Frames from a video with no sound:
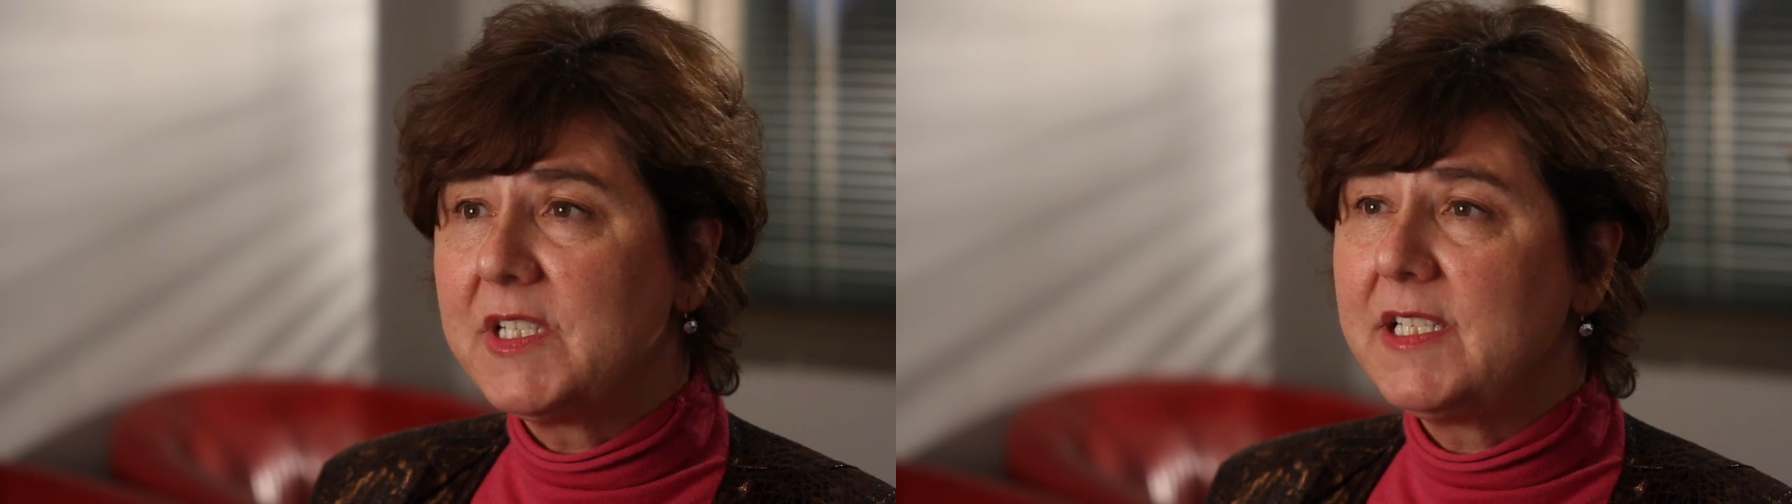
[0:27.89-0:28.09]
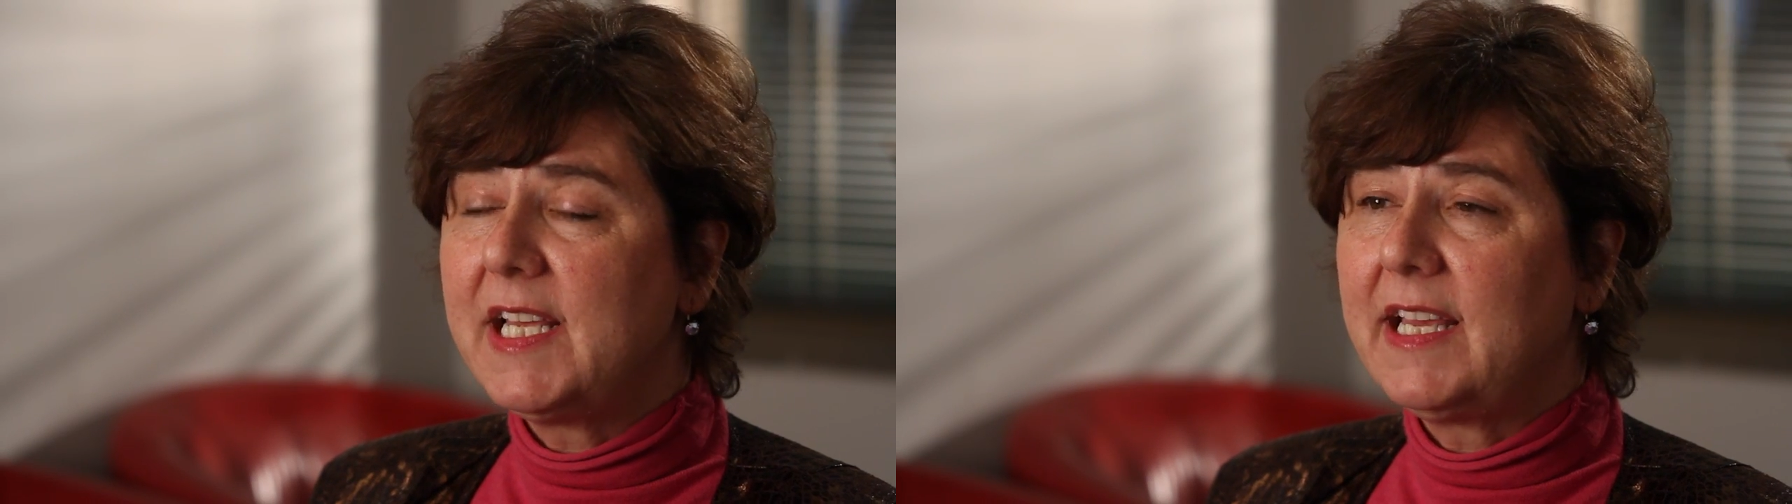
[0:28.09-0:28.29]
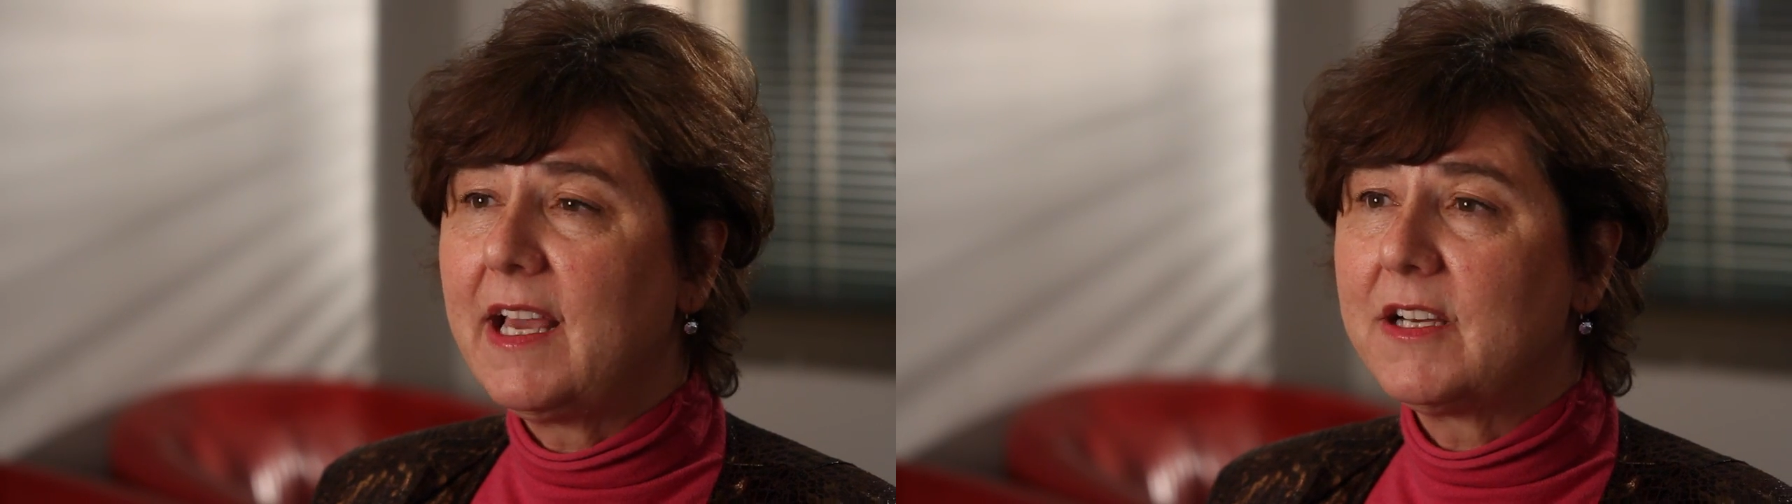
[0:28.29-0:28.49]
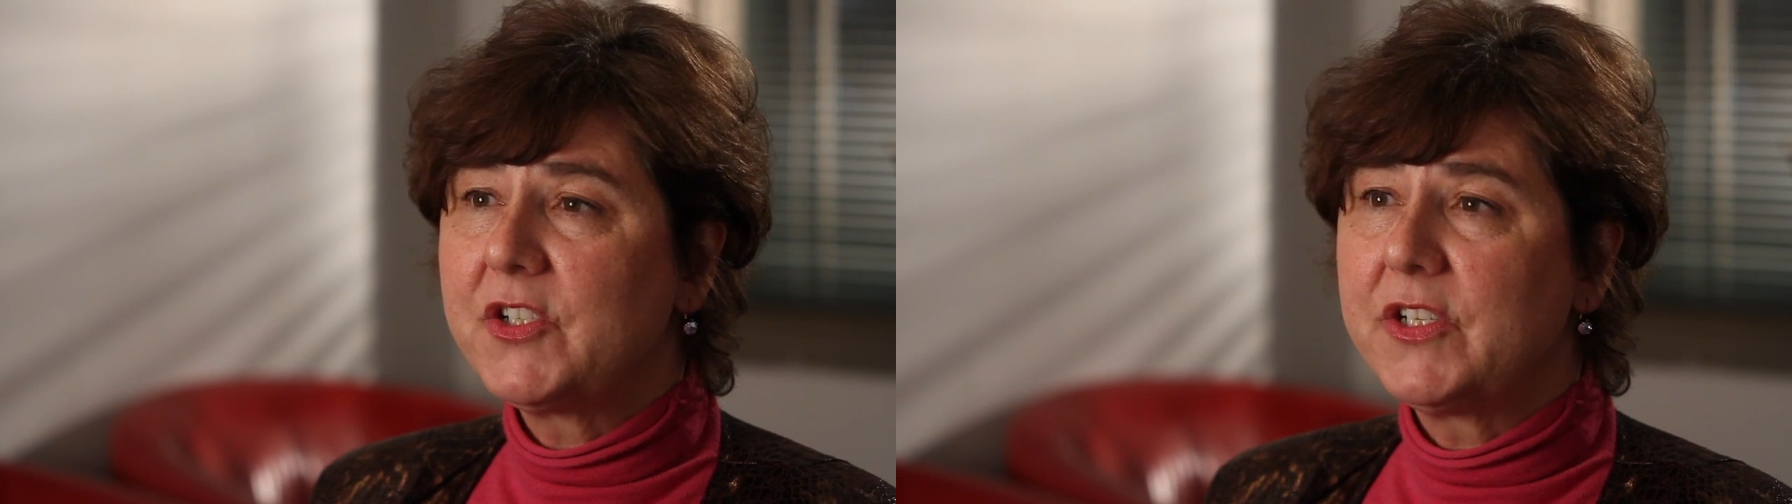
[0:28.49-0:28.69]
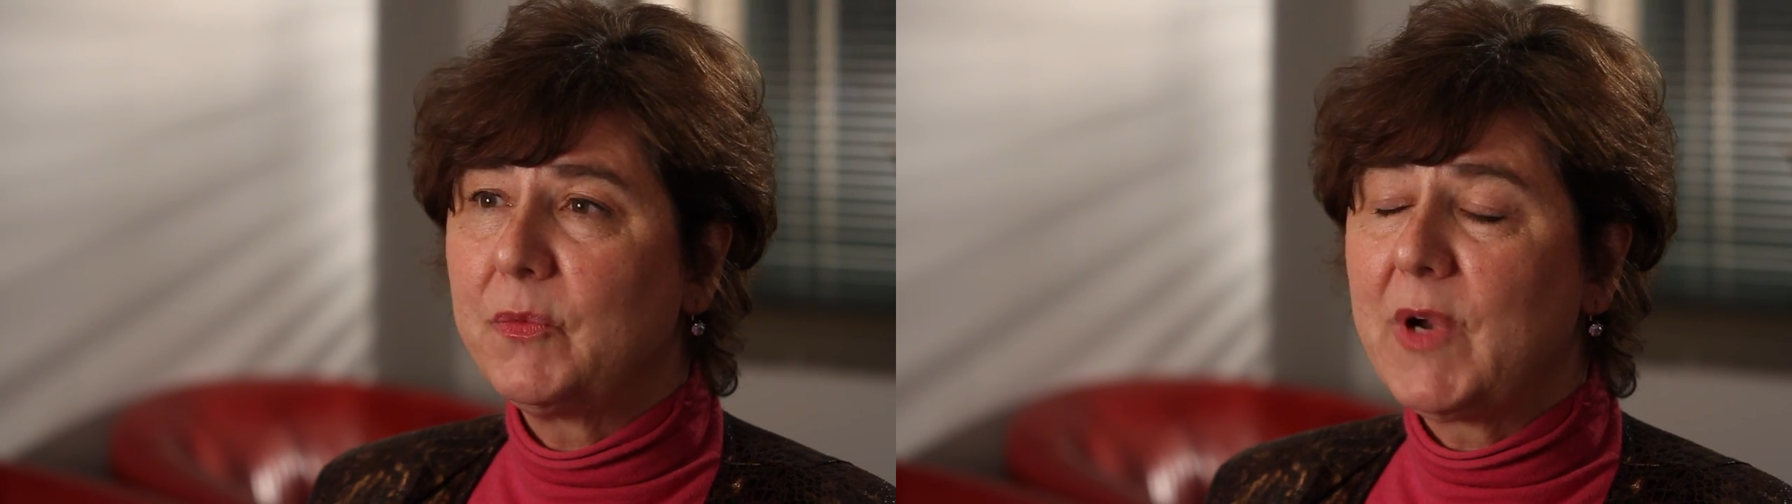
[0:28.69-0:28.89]
to take
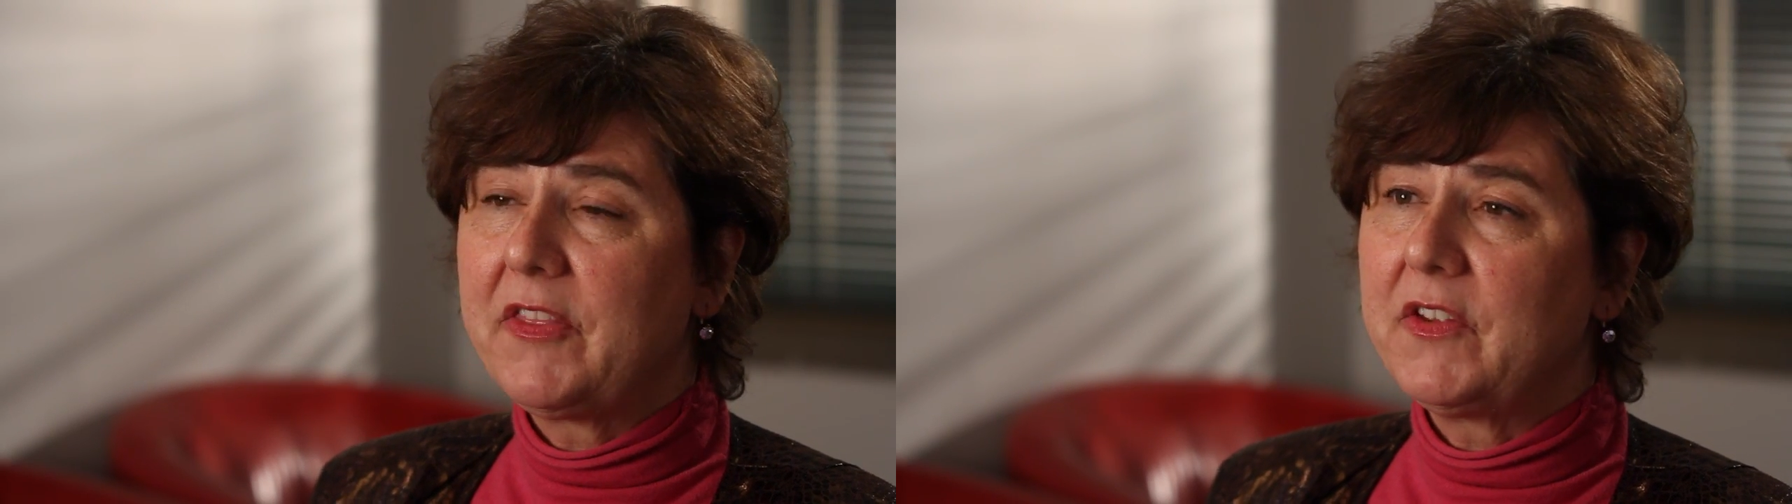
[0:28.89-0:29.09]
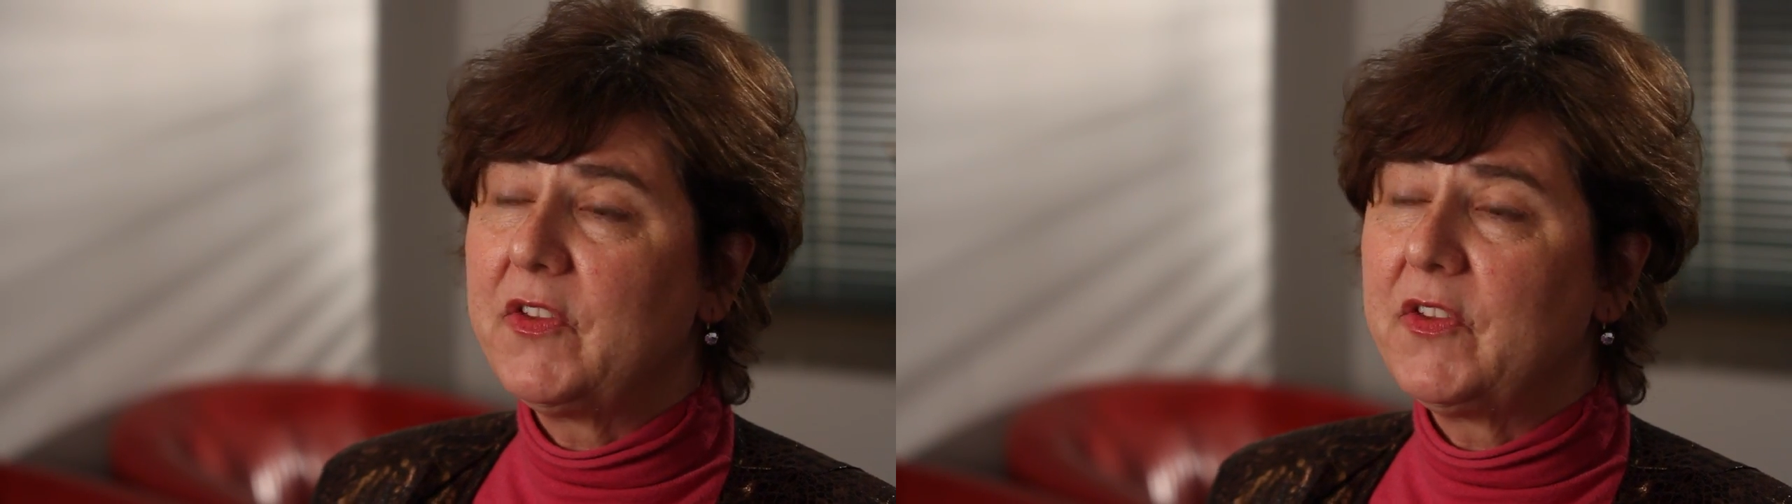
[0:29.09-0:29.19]
action rather